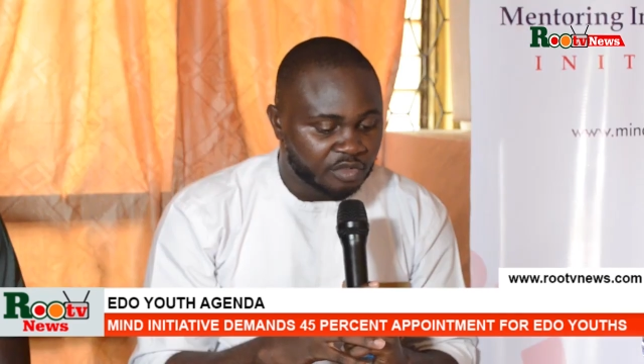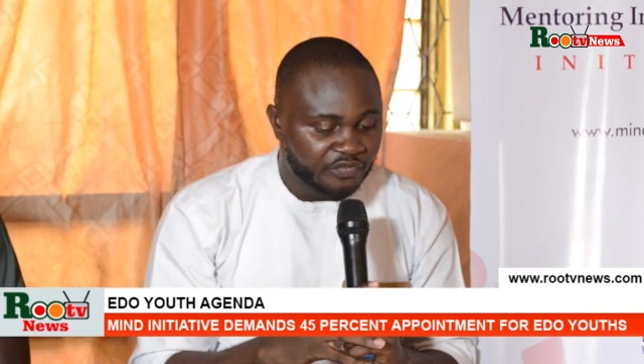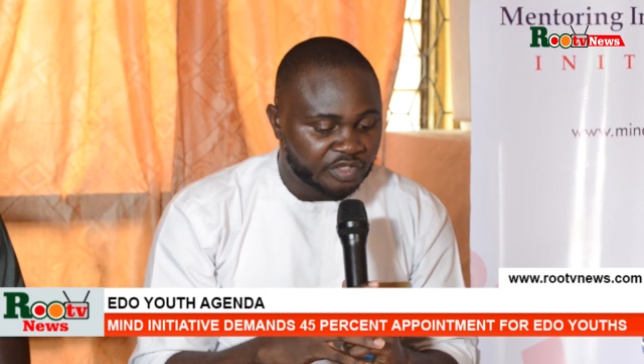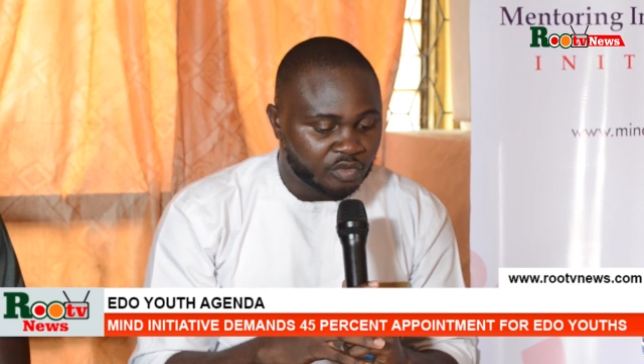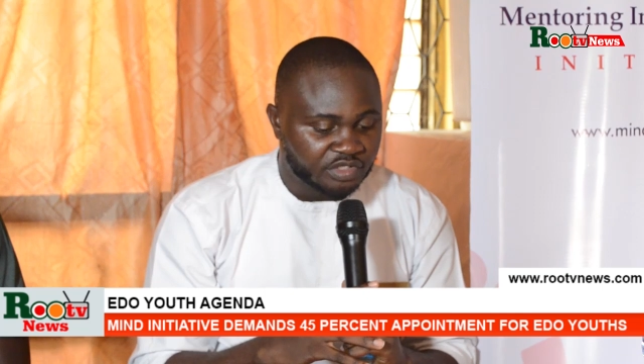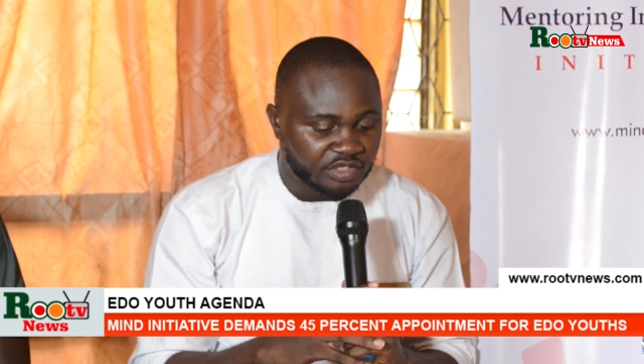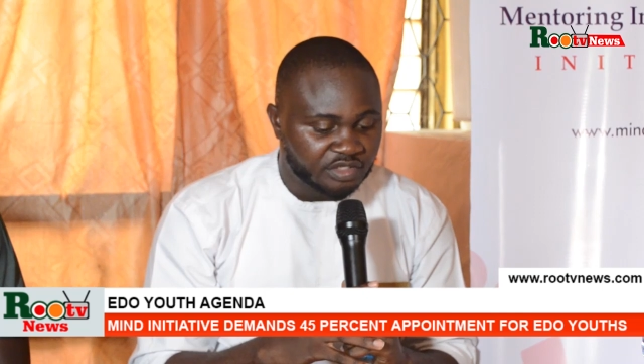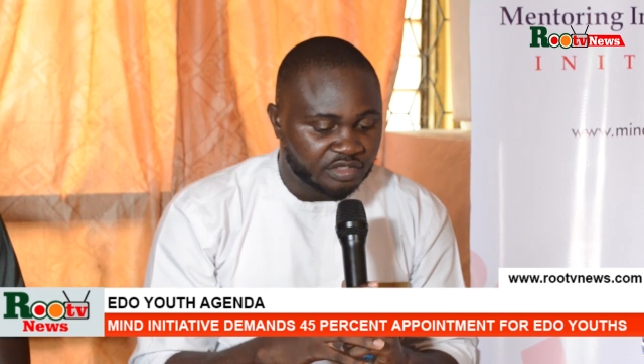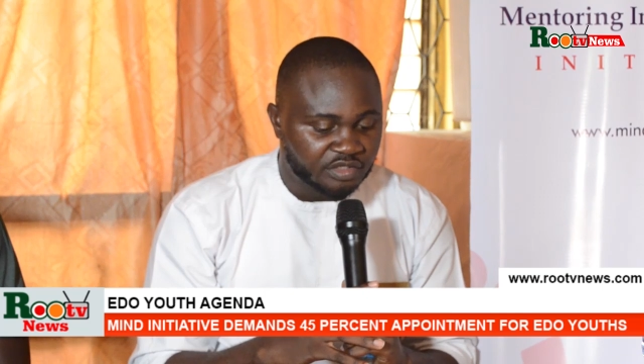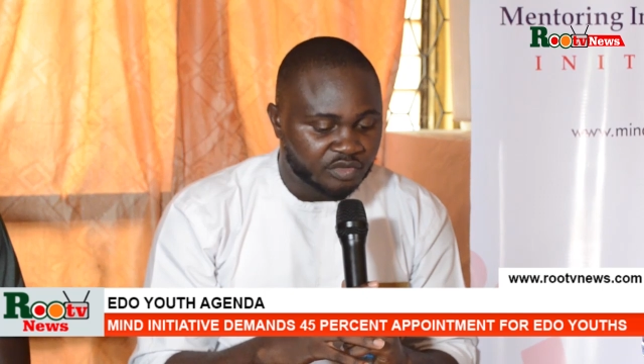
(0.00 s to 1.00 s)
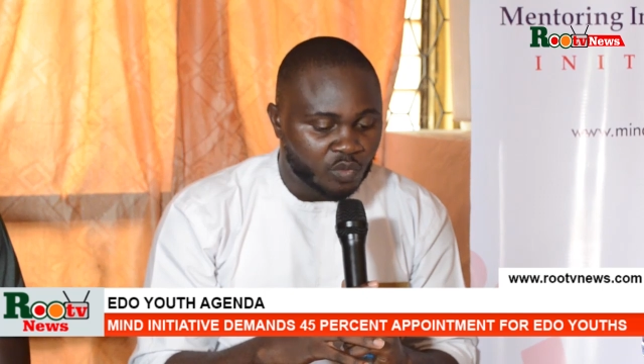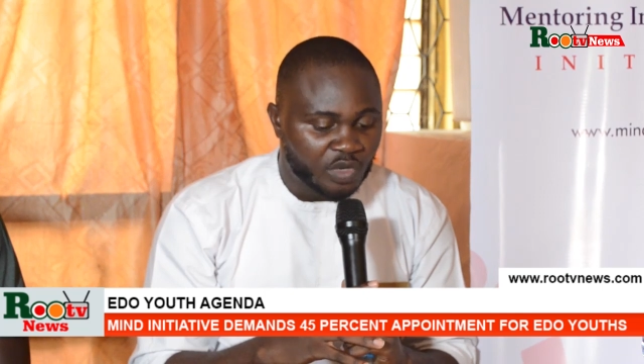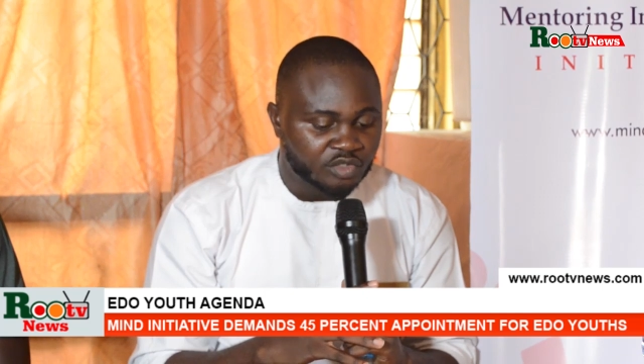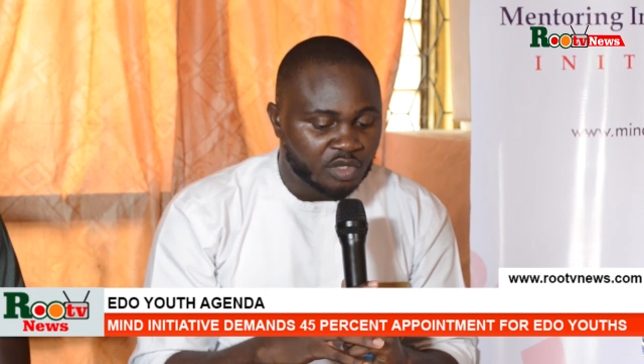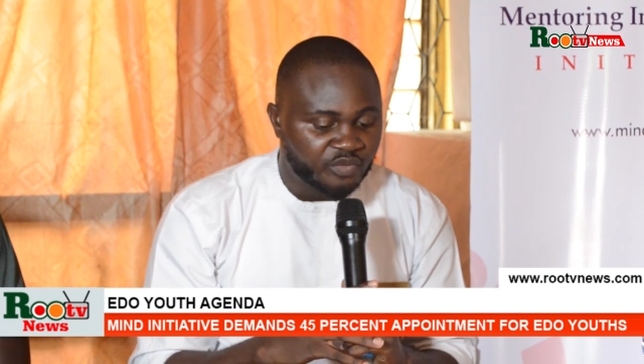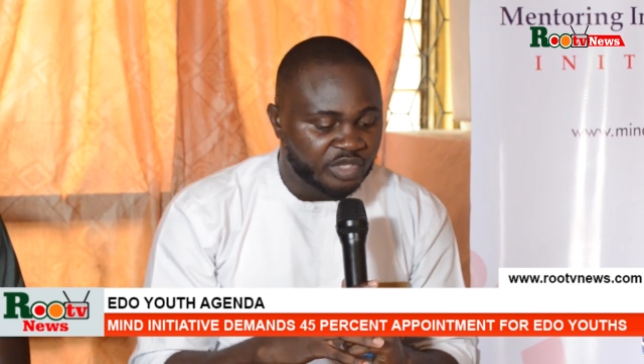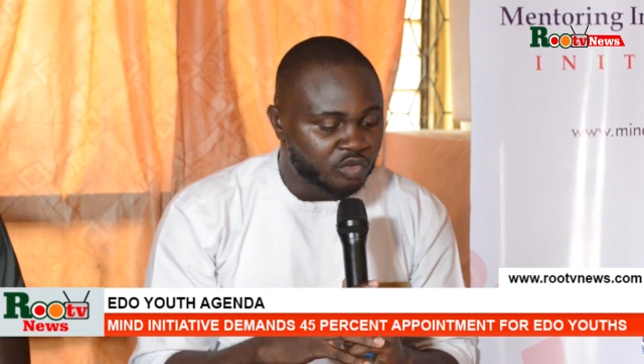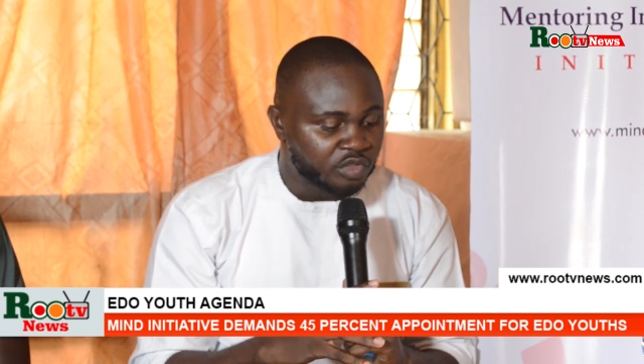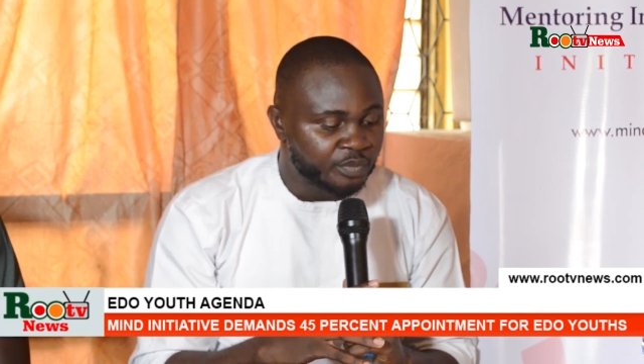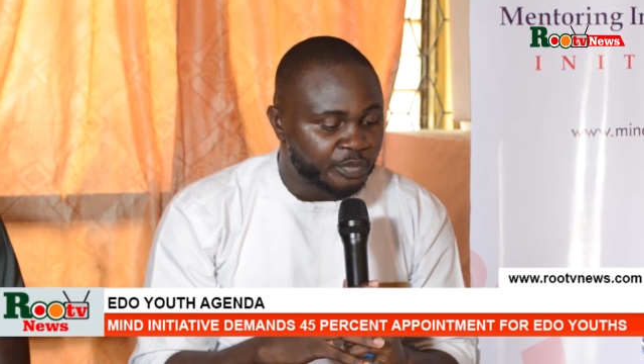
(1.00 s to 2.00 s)
of Edo State citizens want government to
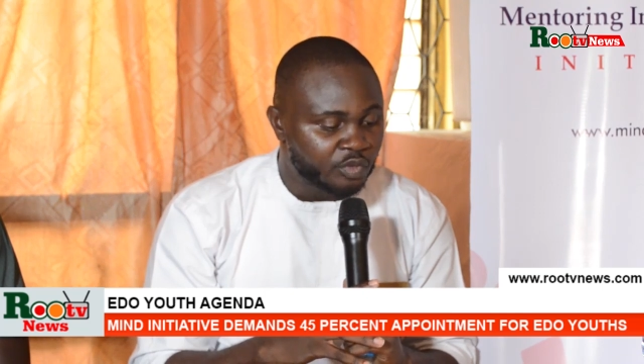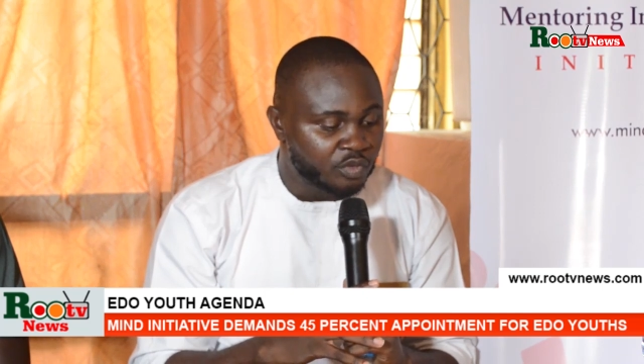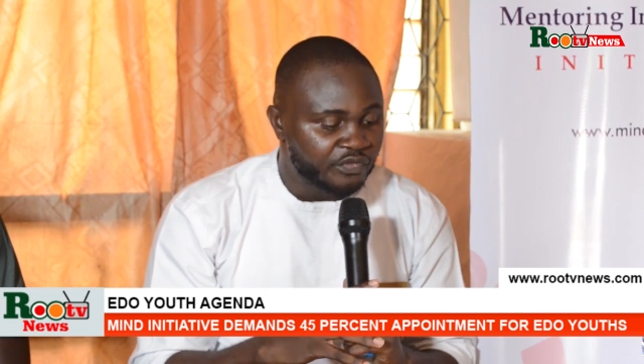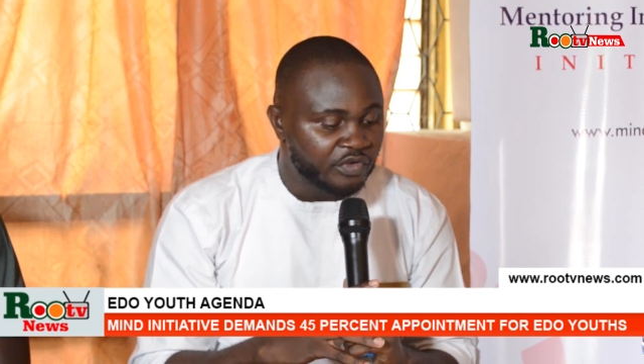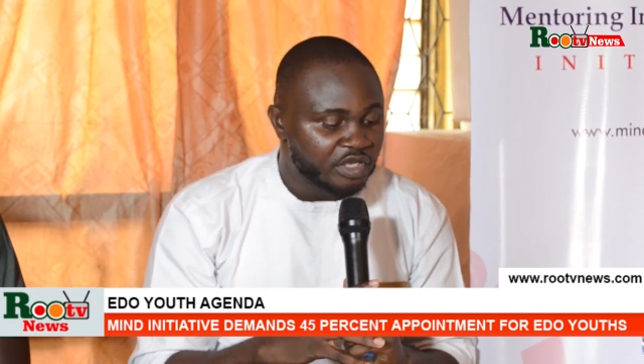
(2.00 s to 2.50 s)
improve